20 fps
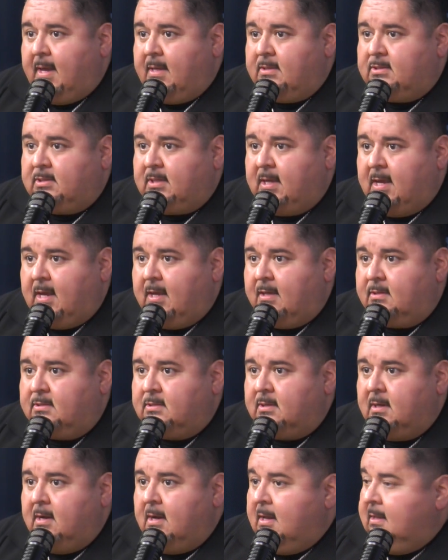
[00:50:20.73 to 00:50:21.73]
edge to
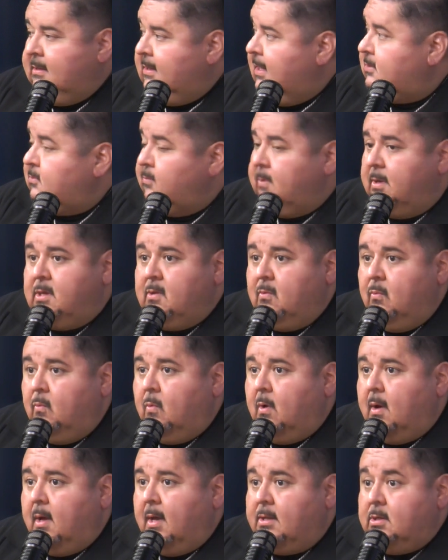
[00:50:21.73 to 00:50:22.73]
edge. That's what you
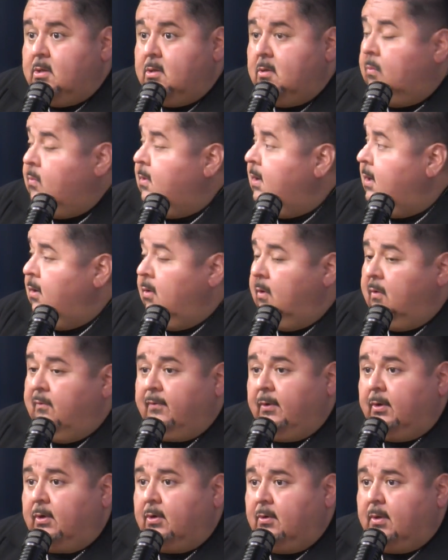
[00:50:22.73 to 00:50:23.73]
want. You don't want to
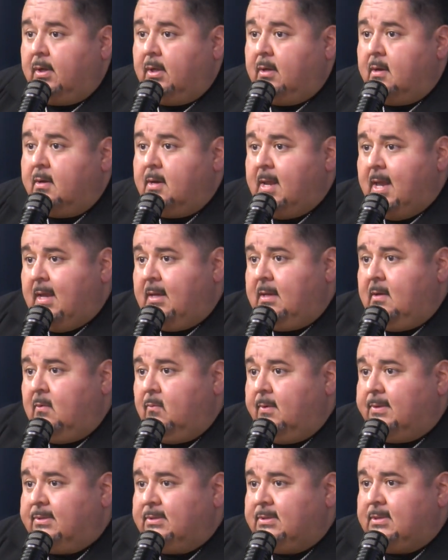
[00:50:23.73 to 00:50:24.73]
overcook it on any
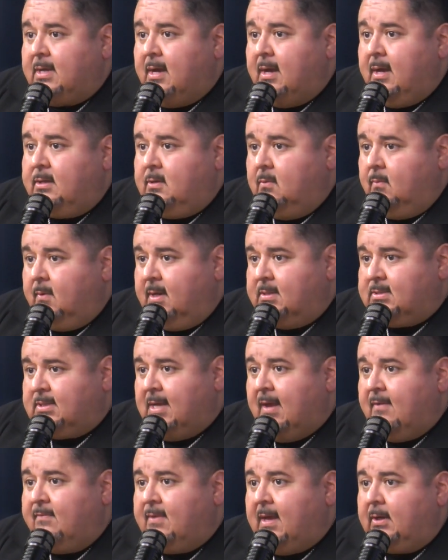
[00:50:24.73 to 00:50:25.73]
one side. You want it to
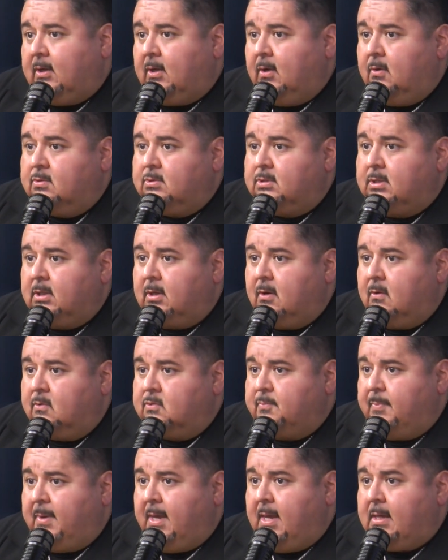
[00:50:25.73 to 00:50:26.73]
have that coast to
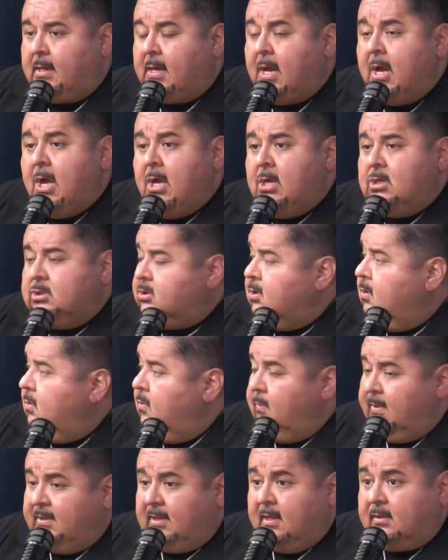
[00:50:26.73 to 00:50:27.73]
coast pink. So
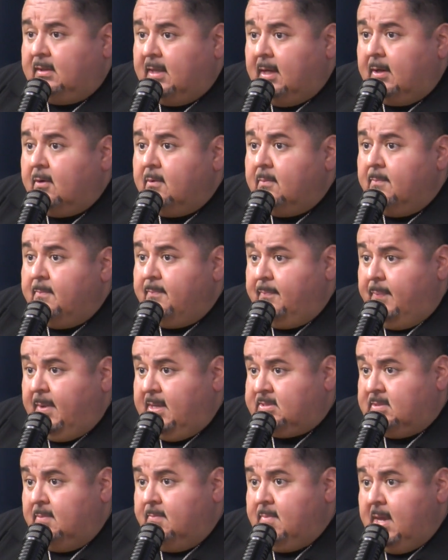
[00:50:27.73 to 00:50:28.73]
with a thicker
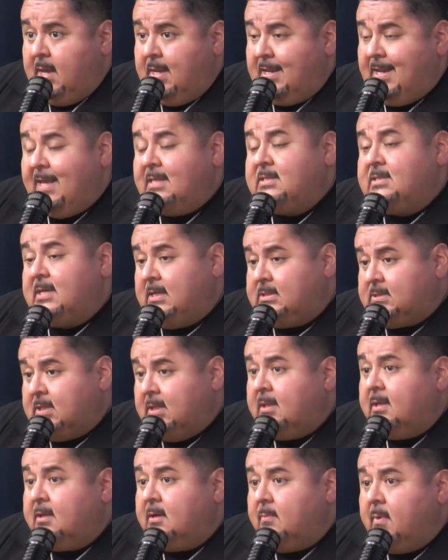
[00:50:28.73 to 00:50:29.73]
piece of meat, it takes a
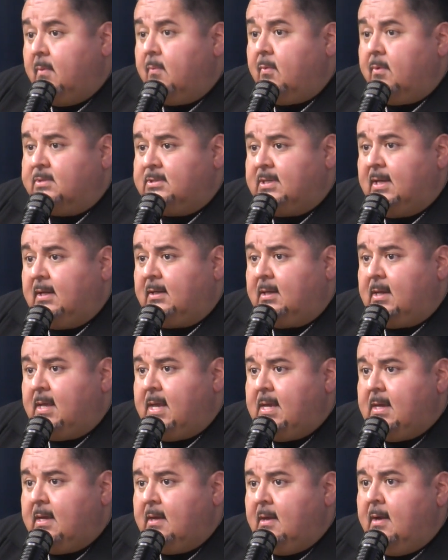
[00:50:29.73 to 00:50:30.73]
little bit more
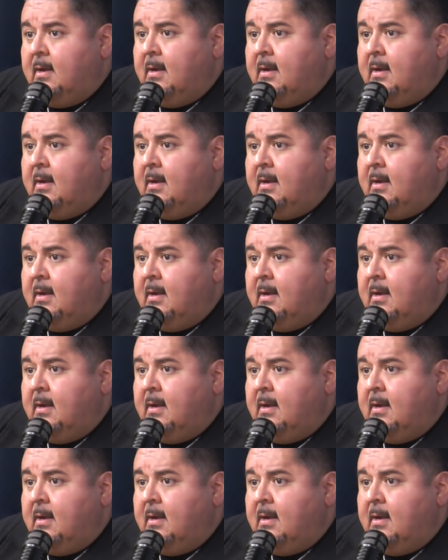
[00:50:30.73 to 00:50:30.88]
technique